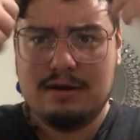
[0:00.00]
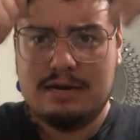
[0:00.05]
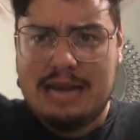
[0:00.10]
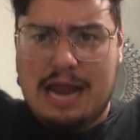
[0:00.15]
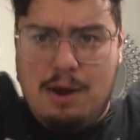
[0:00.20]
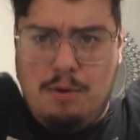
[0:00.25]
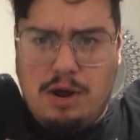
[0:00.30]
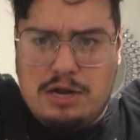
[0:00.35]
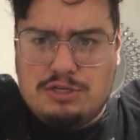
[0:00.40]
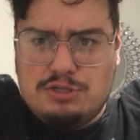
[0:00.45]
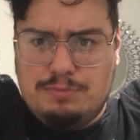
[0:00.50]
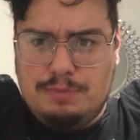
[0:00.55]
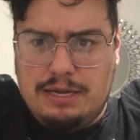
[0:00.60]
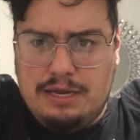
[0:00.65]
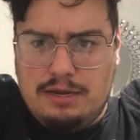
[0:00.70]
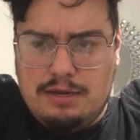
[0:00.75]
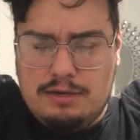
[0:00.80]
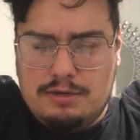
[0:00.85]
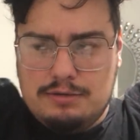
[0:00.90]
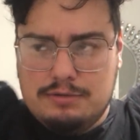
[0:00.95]
Now watch me.
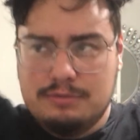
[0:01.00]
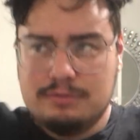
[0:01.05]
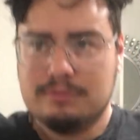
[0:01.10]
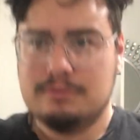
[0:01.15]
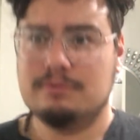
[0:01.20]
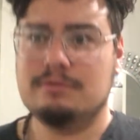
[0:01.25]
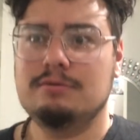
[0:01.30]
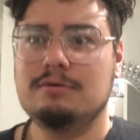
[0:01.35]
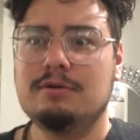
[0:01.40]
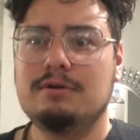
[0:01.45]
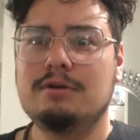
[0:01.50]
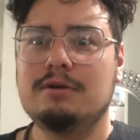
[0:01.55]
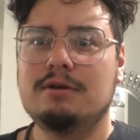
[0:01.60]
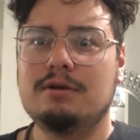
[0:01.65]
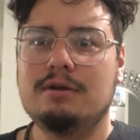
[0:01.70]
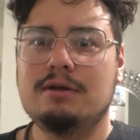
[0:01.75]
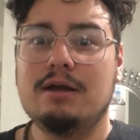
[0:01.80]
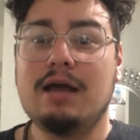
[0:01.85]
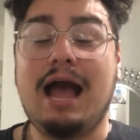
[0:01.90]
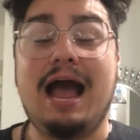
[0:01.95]

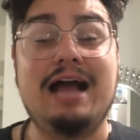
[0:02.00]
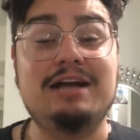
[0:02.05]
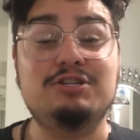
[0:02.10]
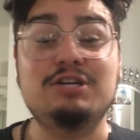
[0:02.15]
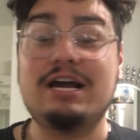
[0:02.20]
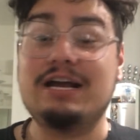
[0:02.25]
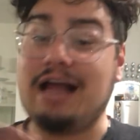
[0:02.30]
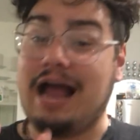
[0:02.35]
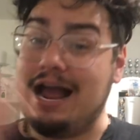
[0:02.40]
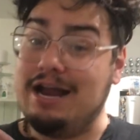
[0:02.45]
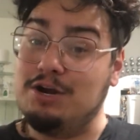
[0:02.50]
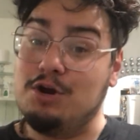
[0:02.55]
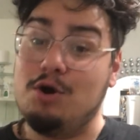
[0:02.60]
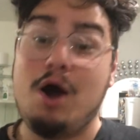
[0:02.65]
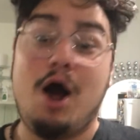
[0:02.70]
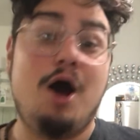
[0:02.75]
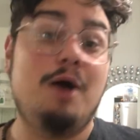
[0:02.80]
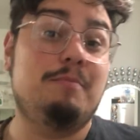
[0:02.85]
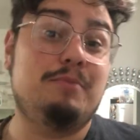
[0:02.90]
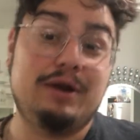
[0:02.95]
Actually, I know
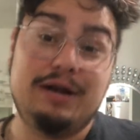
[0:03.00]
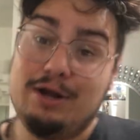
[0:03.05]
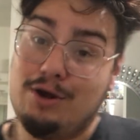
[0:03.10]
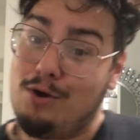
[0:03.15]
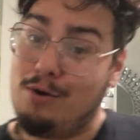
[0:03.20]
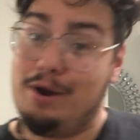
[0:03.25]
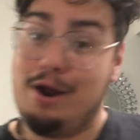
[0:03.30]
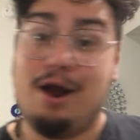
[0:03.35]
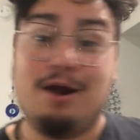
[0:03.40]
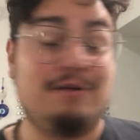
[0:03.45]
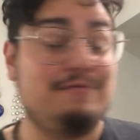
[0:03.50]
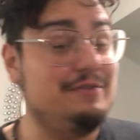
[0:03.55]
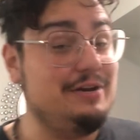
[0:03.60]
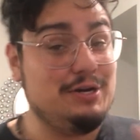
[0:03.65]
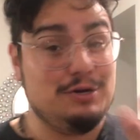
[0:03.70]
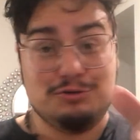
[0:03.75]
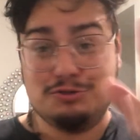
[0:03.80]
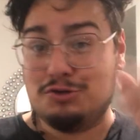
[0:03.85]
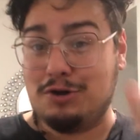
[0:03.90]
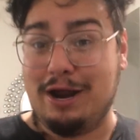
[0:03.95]
all Britney choreography.
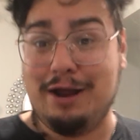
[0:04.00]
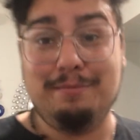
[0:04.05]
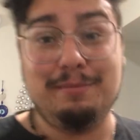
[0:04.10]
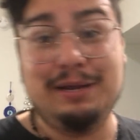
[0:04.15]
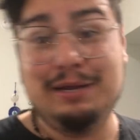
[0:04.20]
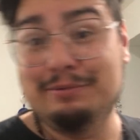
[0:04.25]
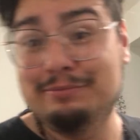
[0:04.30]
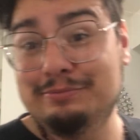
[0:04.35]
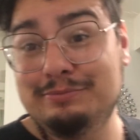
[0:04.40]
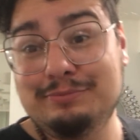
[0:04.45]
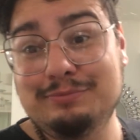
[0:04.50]
Don't try me.